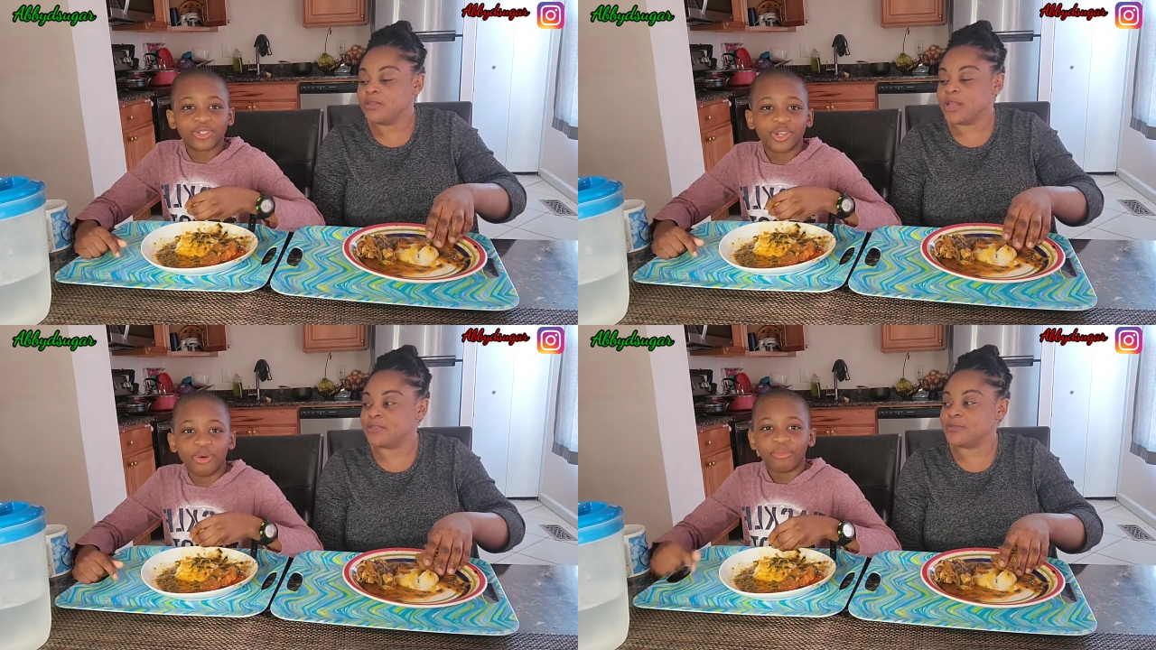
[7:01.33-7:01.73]

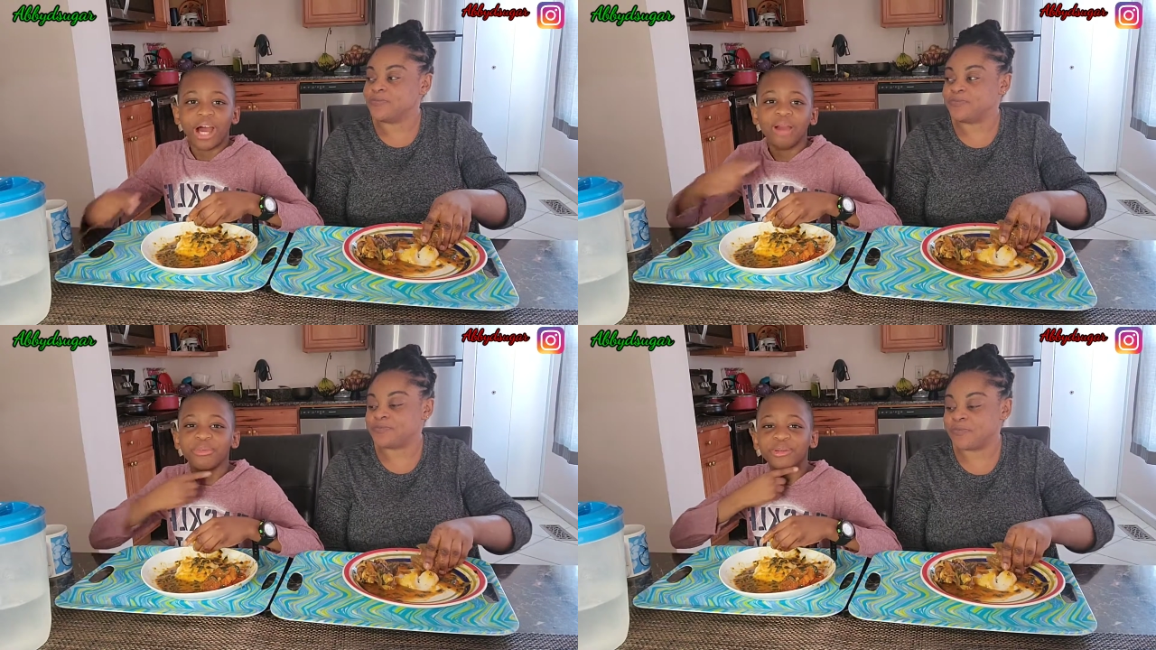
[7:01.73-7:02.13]
Speaker 1: so
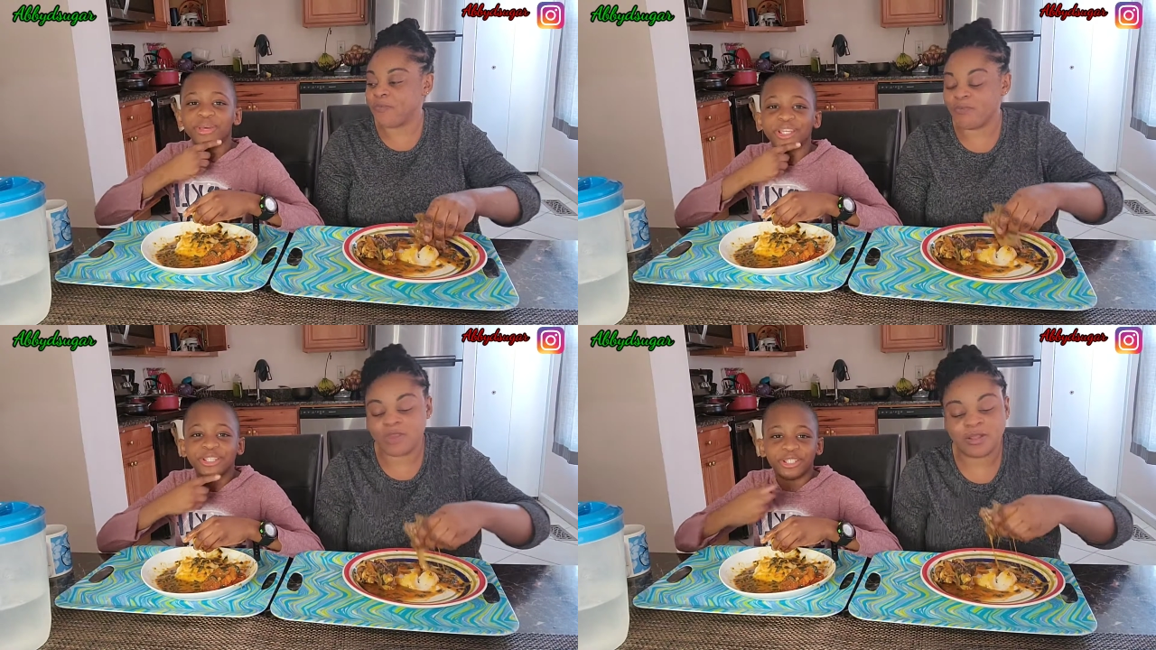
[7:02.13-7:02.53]
I'm gonna
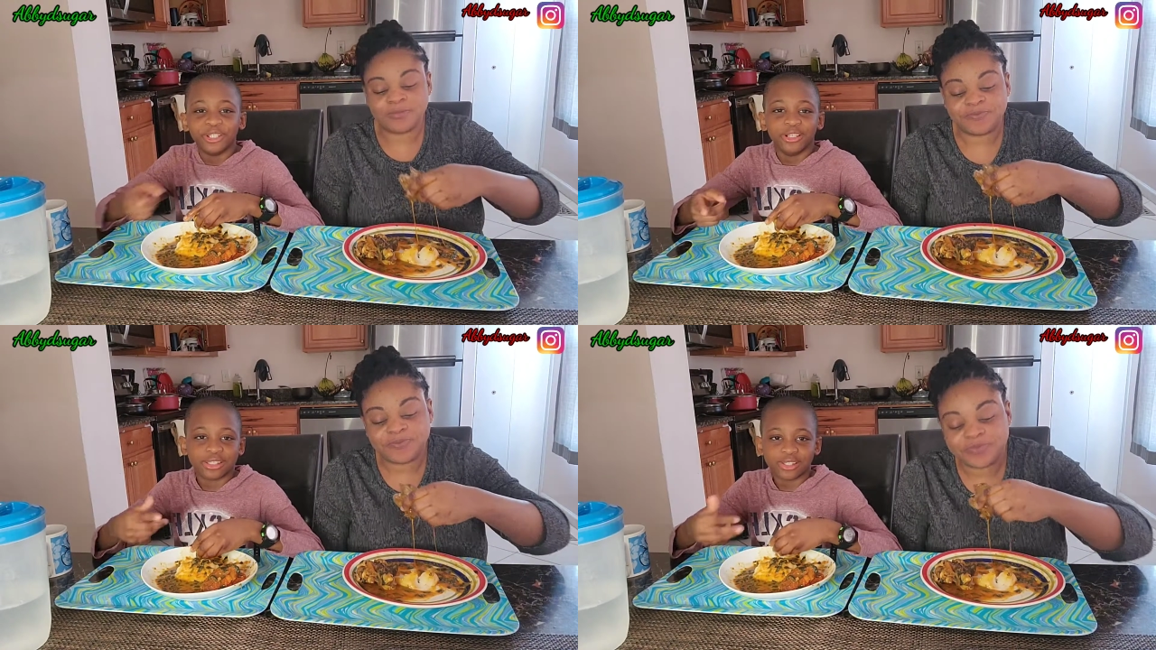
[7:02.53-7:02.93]
make a
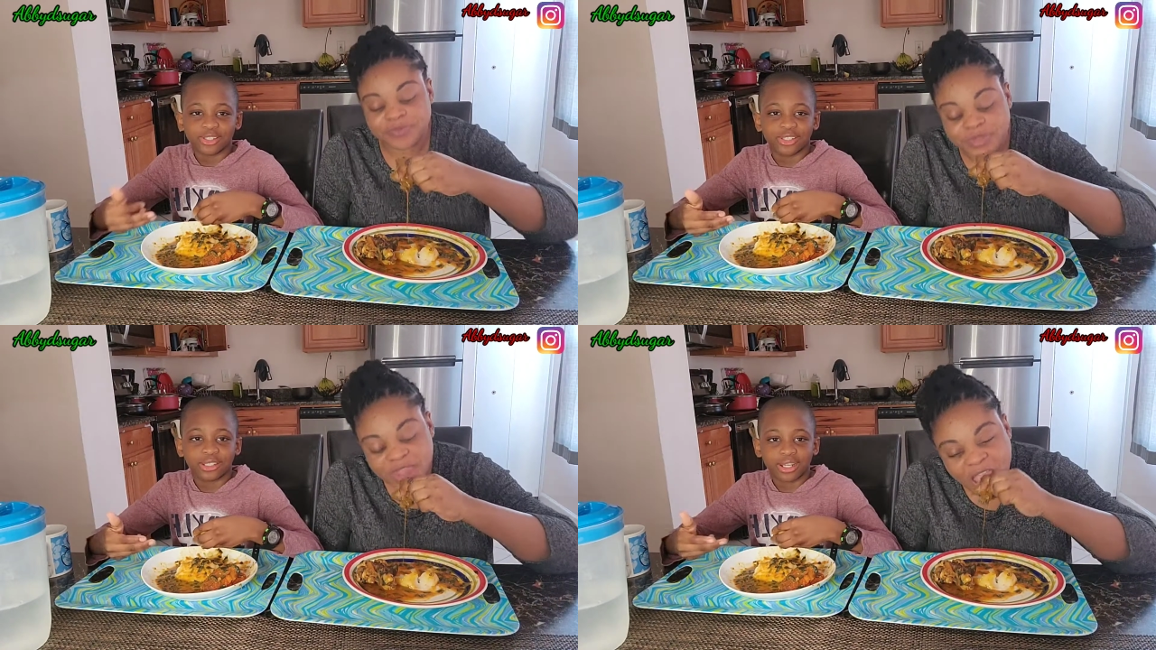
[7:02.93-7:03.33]
deal
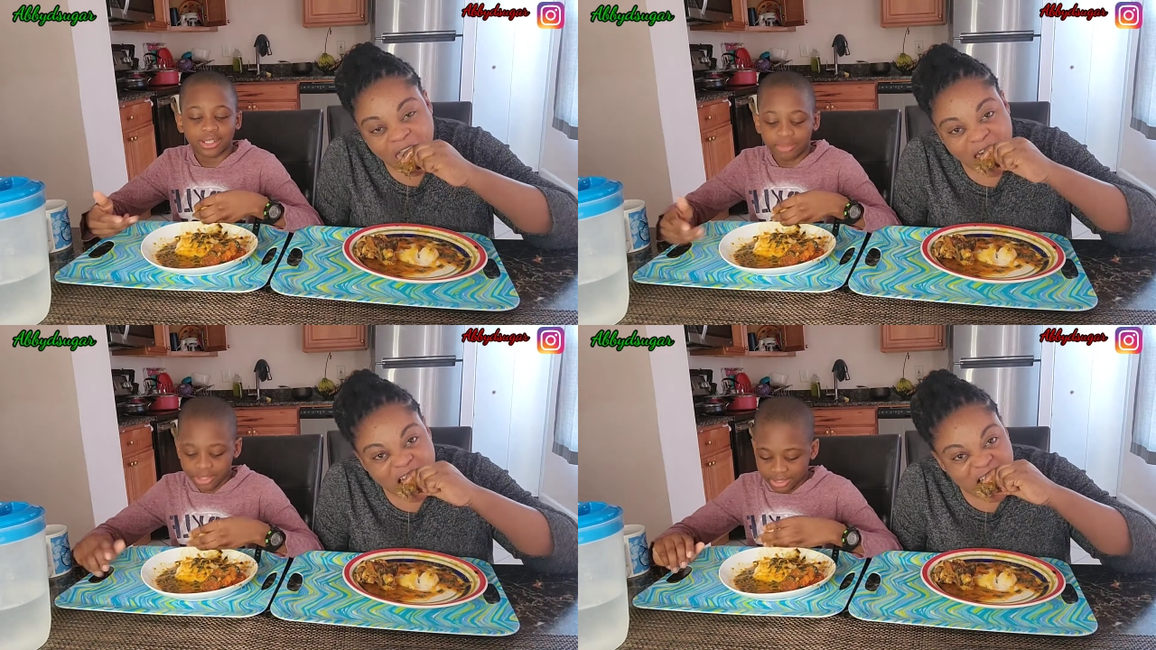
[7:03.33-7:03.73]
since she's not
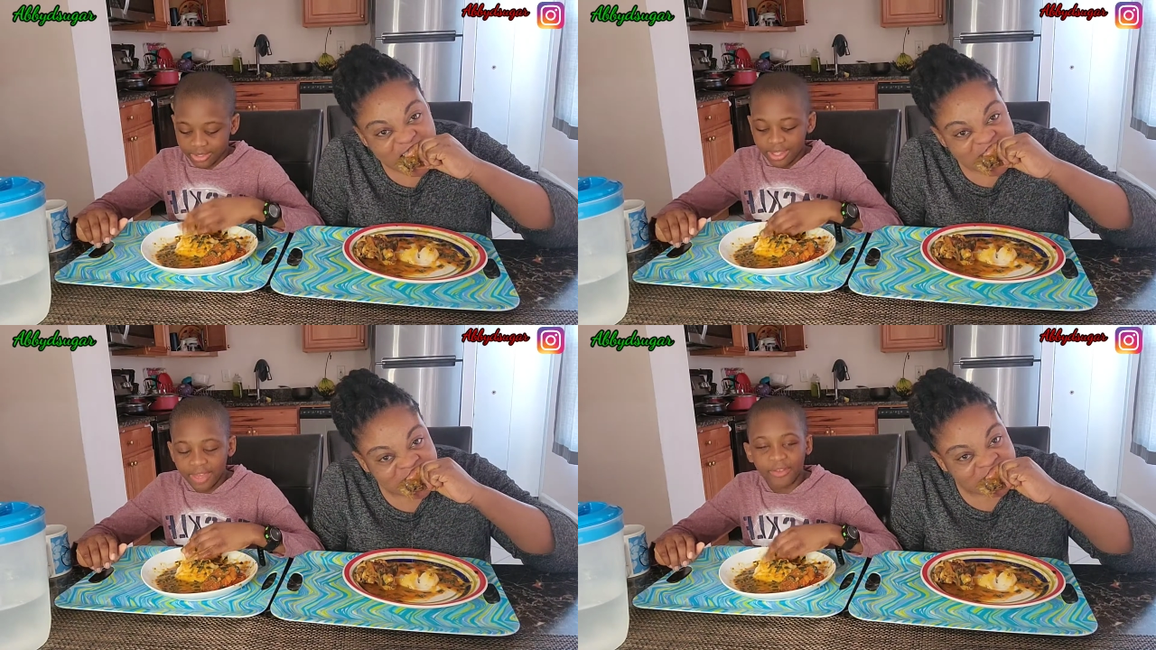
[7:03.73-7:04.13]
gonna make a deal.
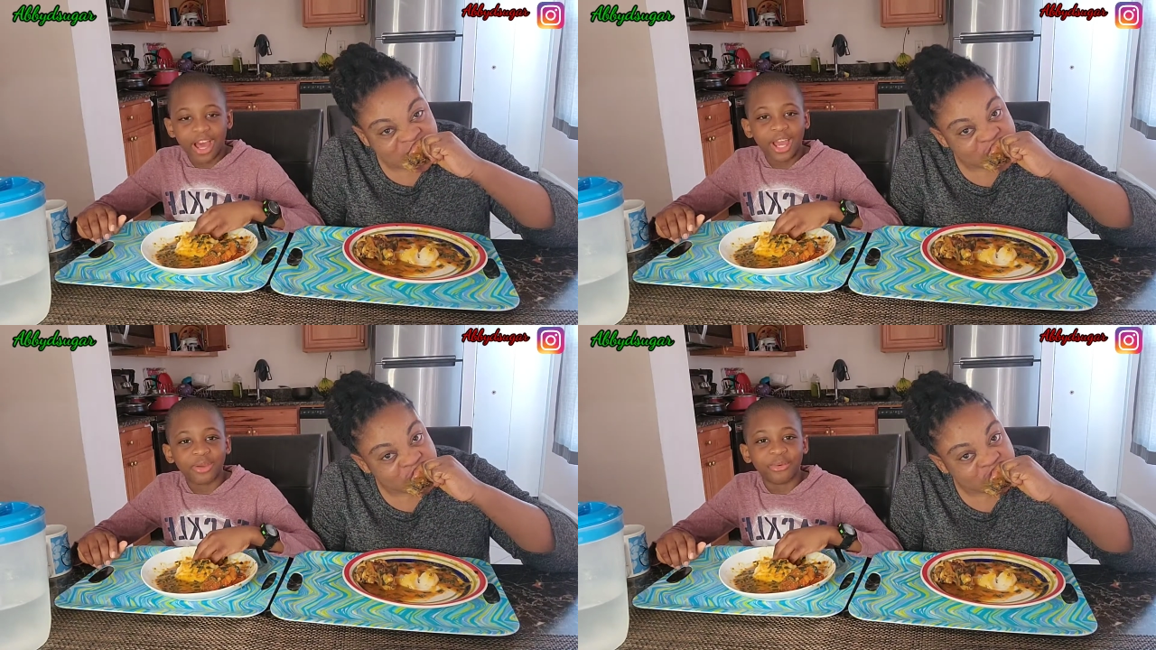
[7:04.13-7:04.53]
If mm-hmm.
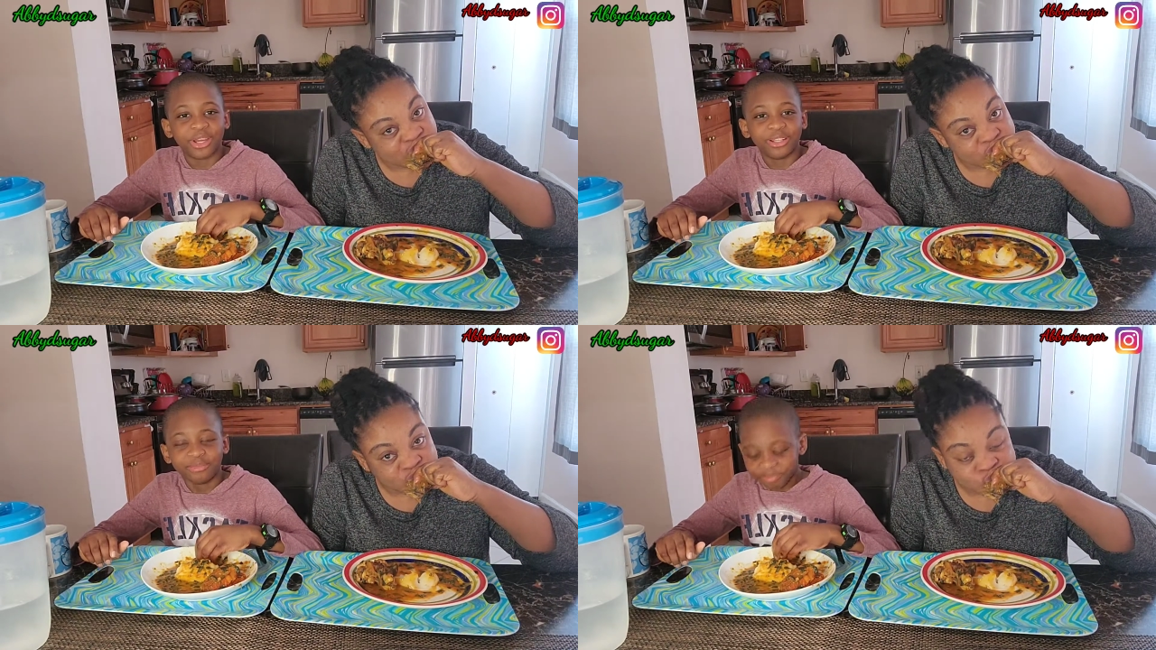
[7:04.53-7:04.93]
I
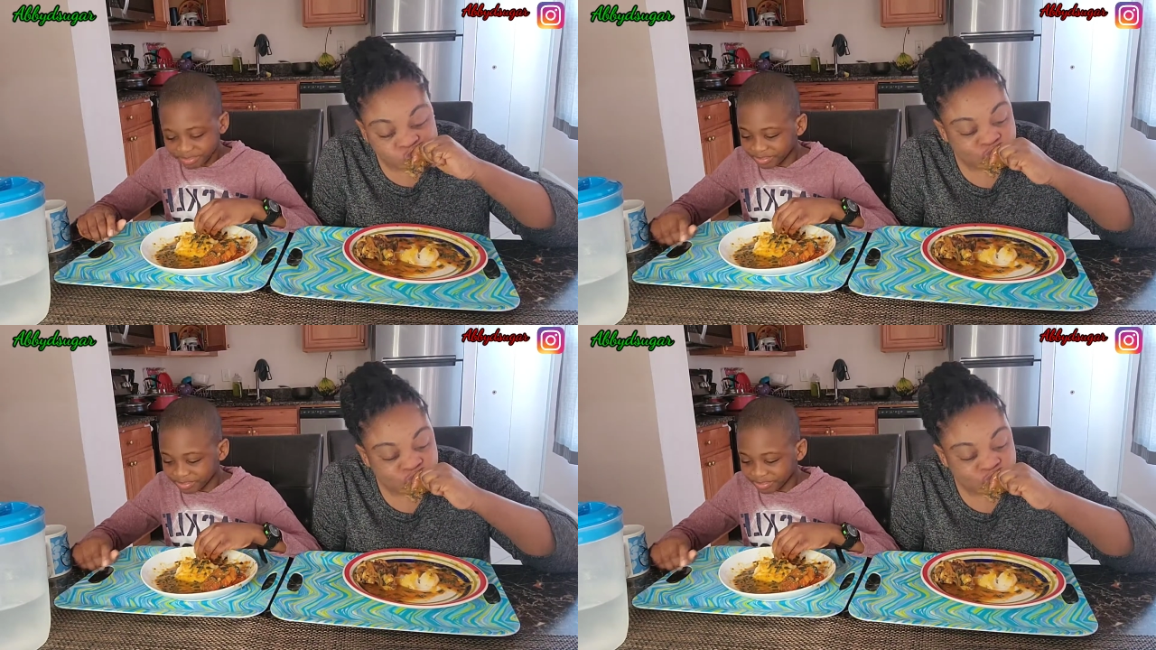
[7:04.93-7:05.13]
win,